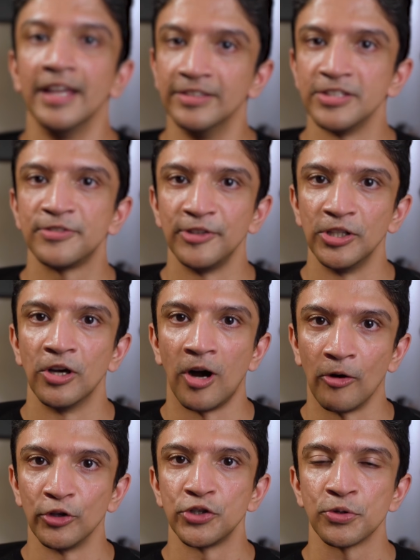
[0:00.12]
In this video,
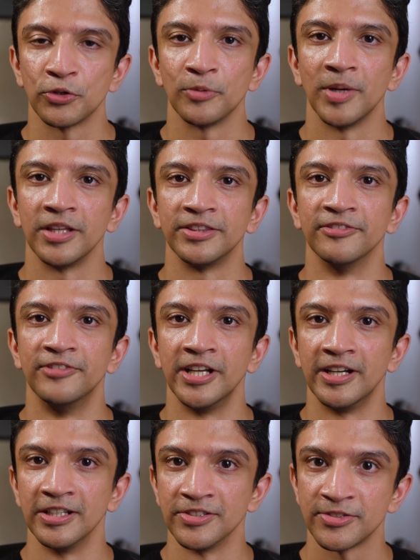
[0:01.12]
I'm going to talk about the
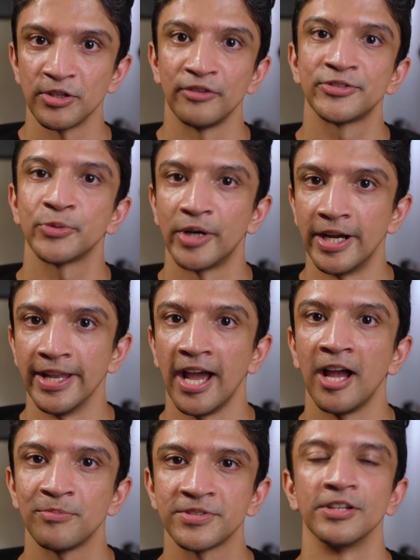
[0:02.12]
various software and
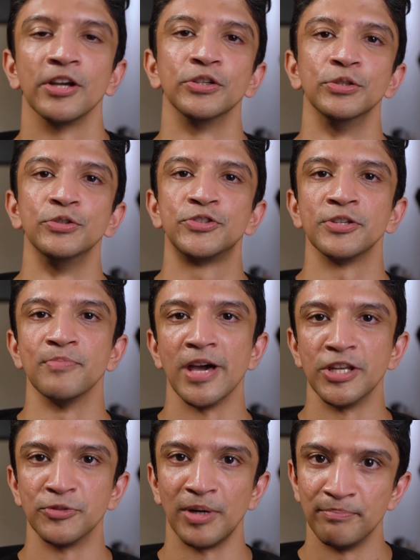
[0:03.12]
apps that I use to
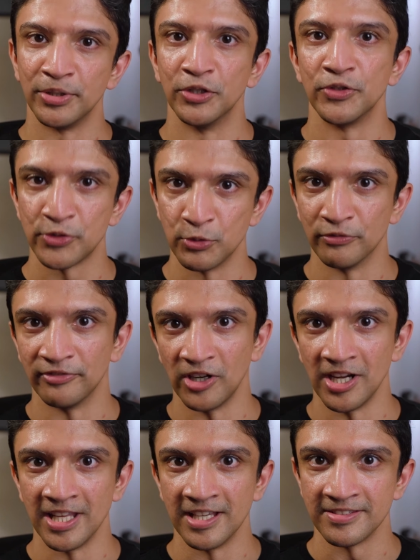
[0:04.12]
manage my personal
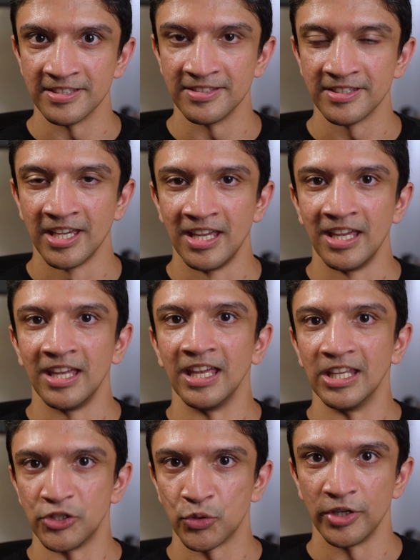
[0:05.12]
finances
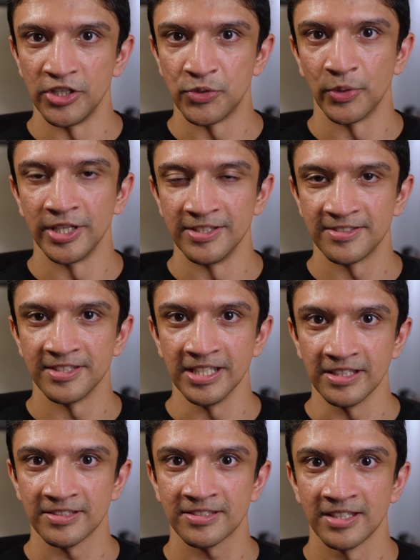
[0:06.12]
in
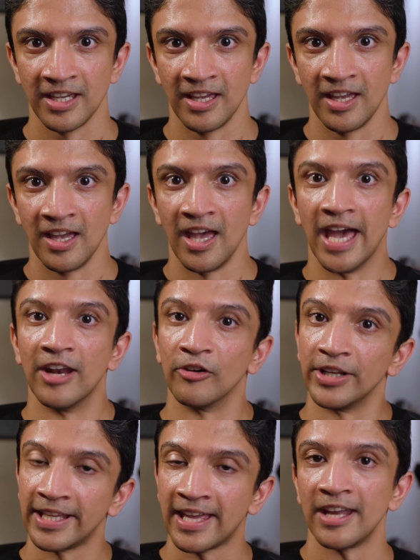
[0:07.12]
2026. And I'm
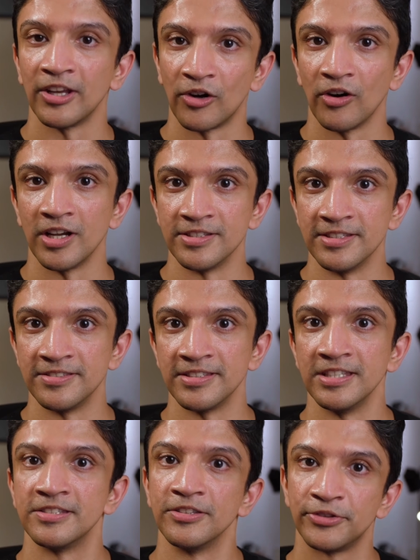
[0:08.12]
going to categorize this
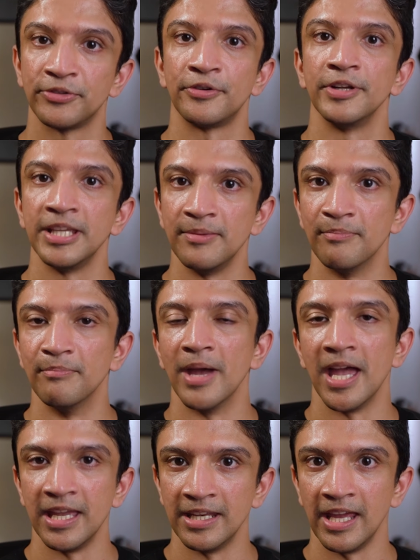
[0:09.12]
into three
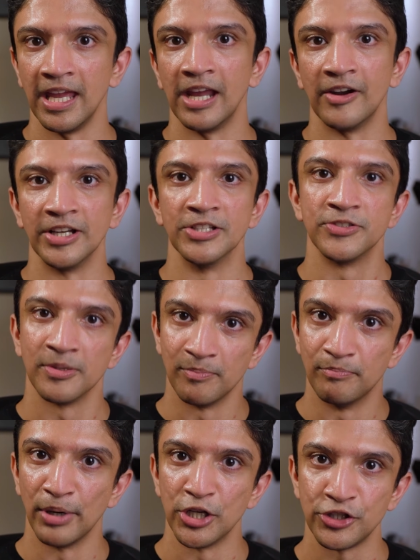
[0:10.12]
main areas:
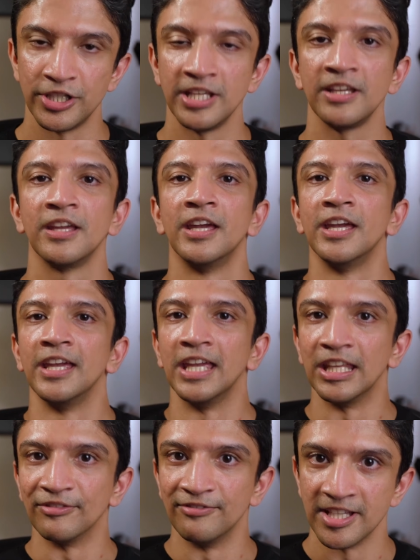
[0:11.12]
budgeting,
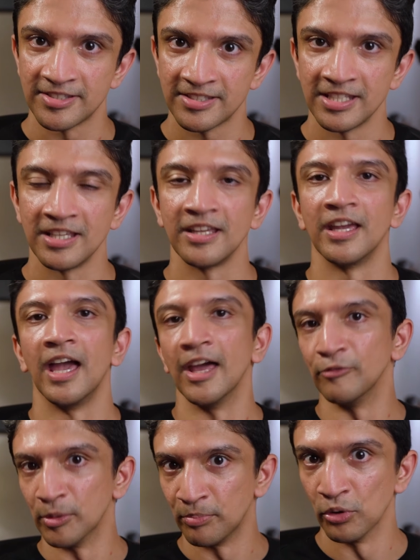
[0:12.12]
investing,
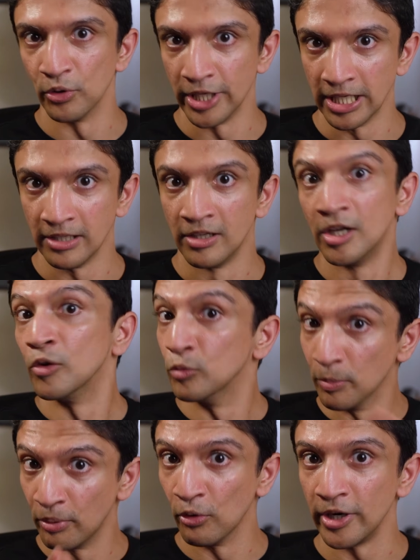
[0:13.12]
and reporting.
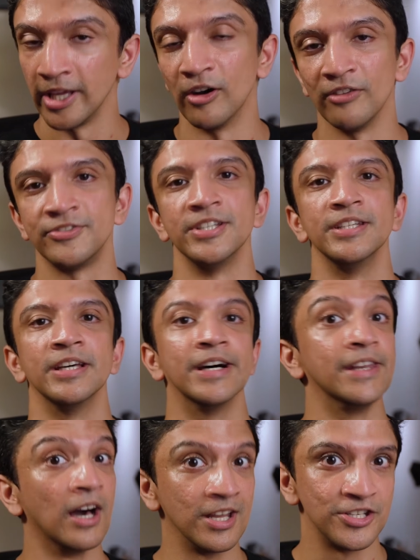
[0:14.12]
Reporting, often
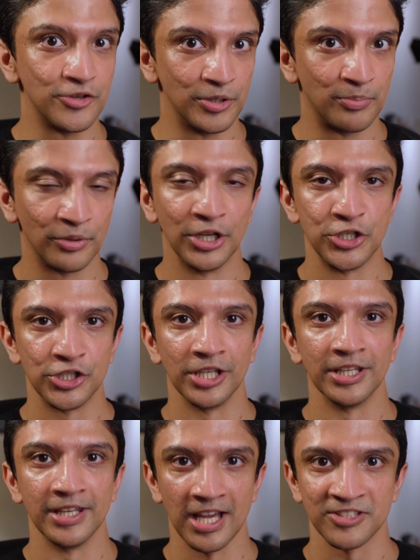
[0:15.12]
an
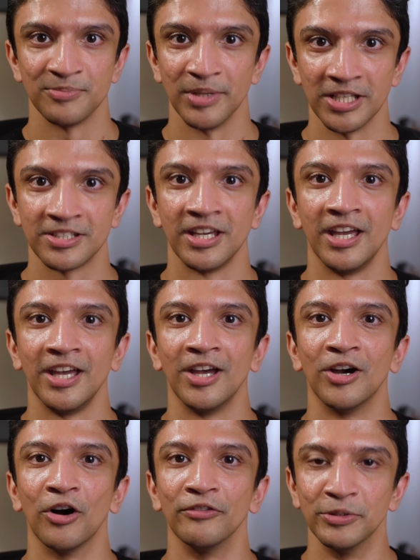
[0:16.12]
underappreciated aspect
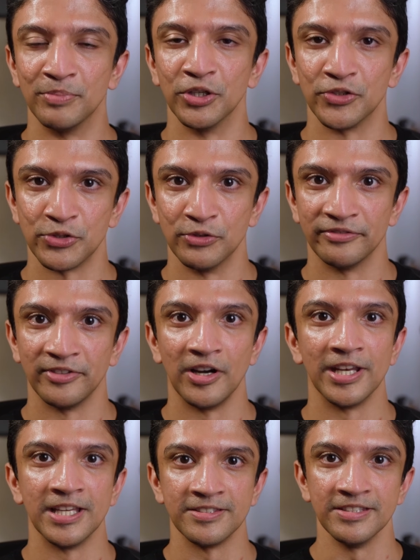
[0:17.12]
of your personal
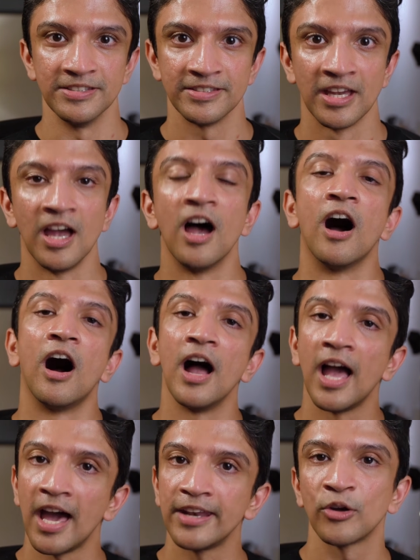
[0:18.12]
finances.
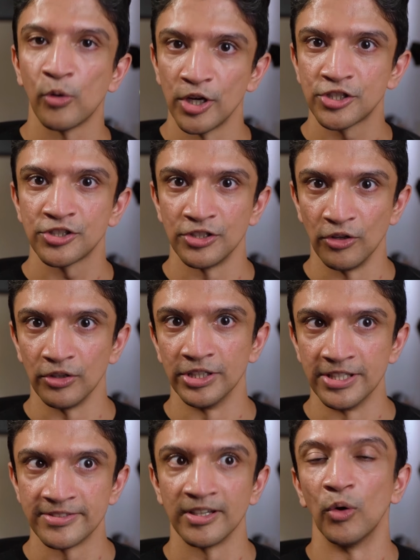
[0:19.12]
I had a question on
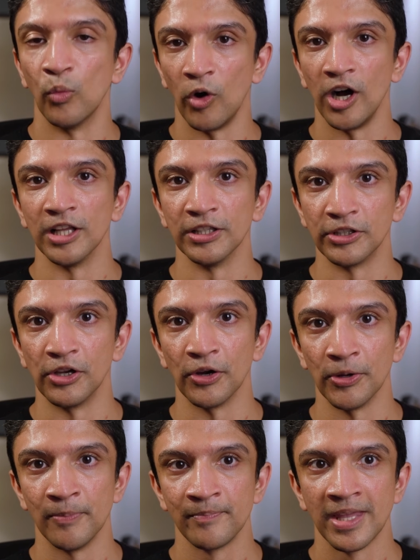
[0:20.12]
this a while
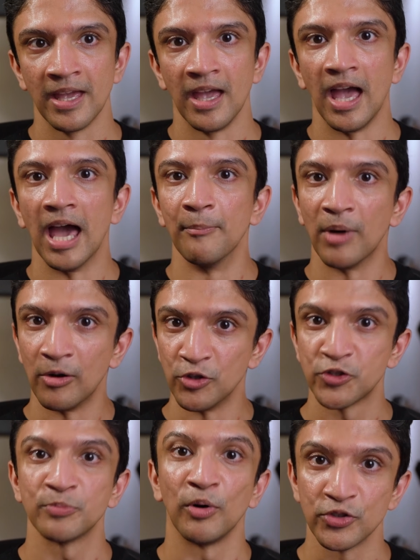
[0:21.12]
ago, and my
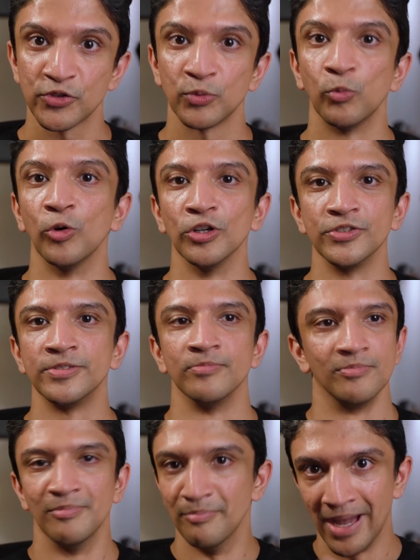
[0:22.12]
response
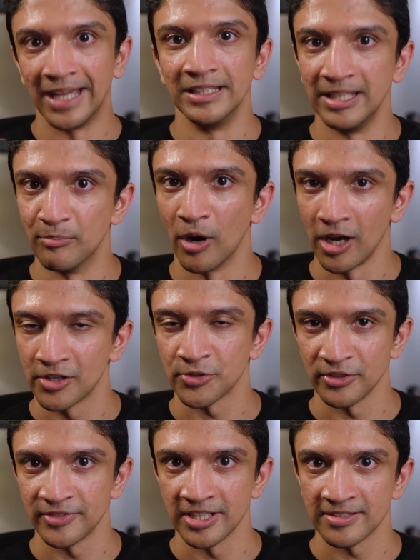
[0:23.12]
was mainly
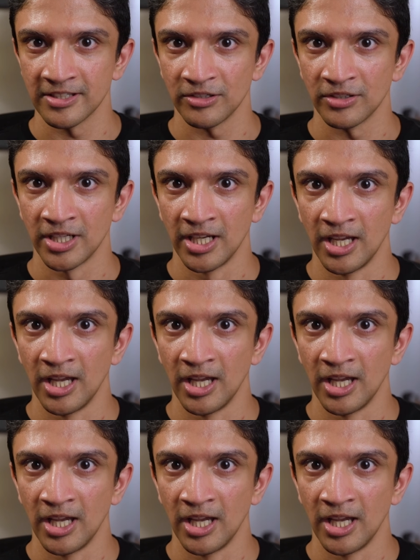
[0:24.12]
Microsoft Excel.